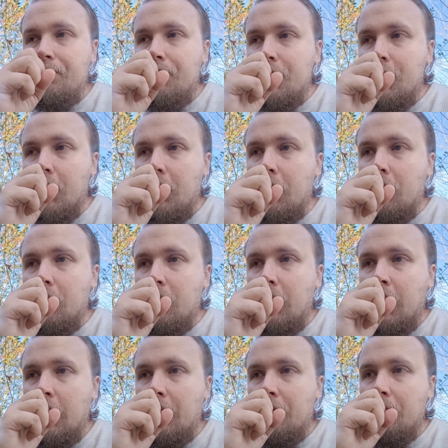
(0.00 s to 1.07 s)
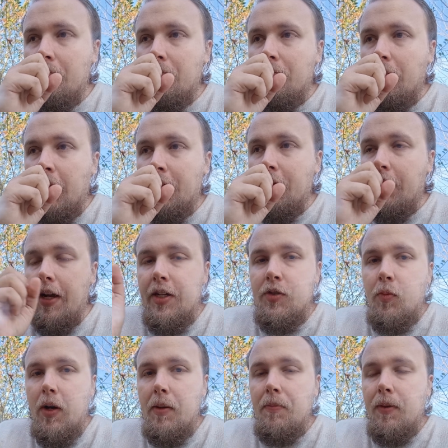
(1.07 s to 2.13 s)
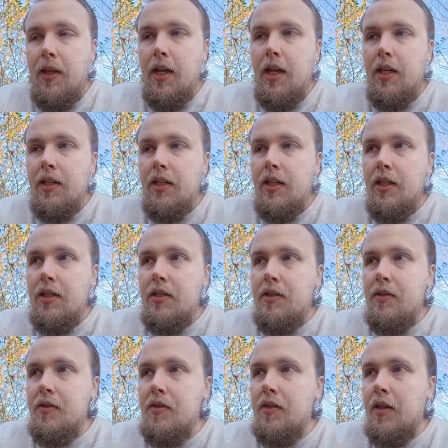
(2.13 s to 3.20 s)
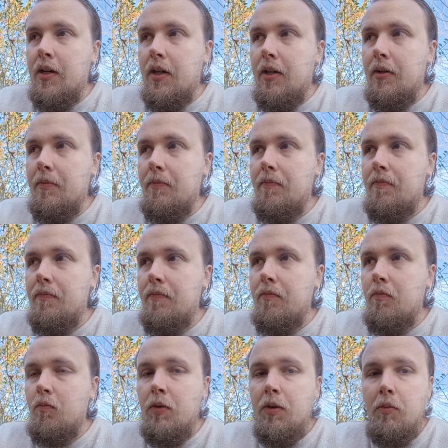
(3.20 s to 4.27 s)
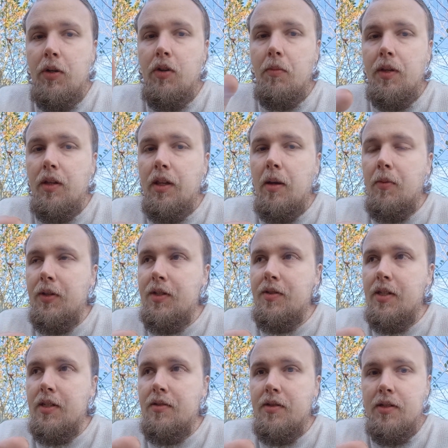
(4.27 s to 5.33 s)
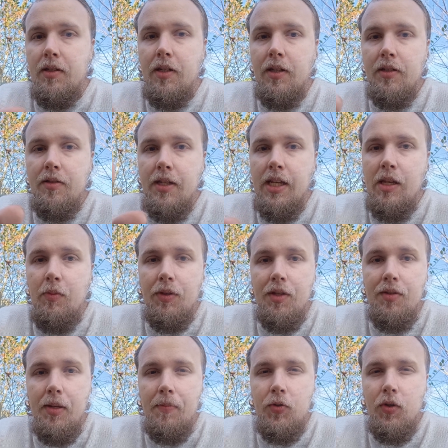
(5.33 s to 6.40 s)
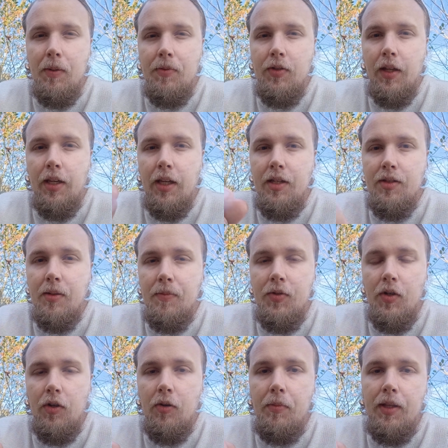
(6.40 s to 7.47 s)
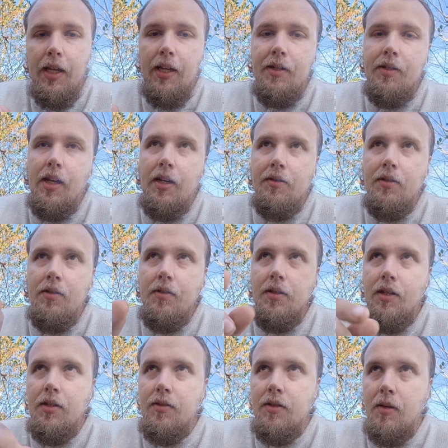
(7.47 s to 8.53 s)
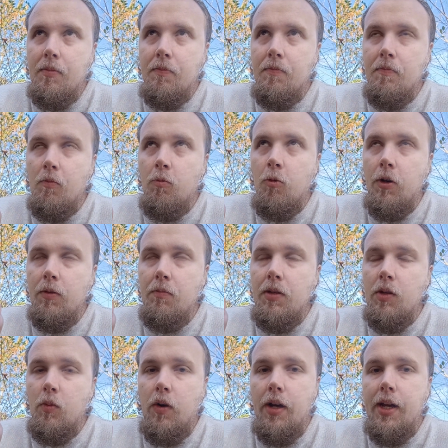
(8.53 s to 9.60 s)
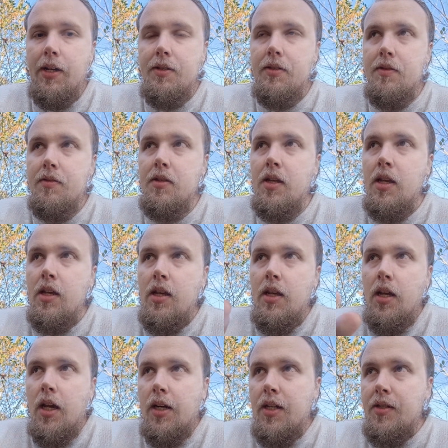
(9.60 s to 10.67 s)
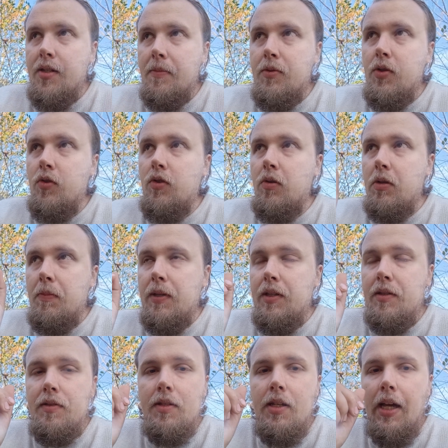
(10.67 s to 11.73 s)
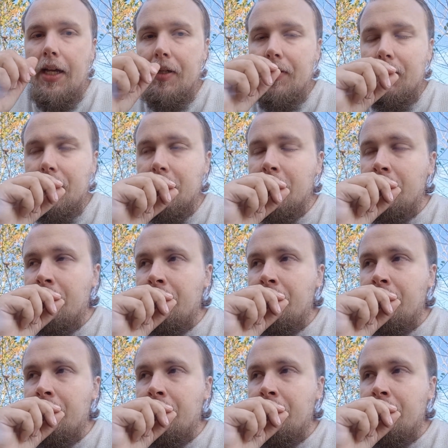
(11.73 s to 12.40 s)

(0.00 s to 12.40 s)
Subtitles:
So, like your XY plane is, we normally label these things as E with the subscripts, like E sub 0 would be the x-axis, E sub 1 be the y-axis, and E sub 2 would be the z-axis.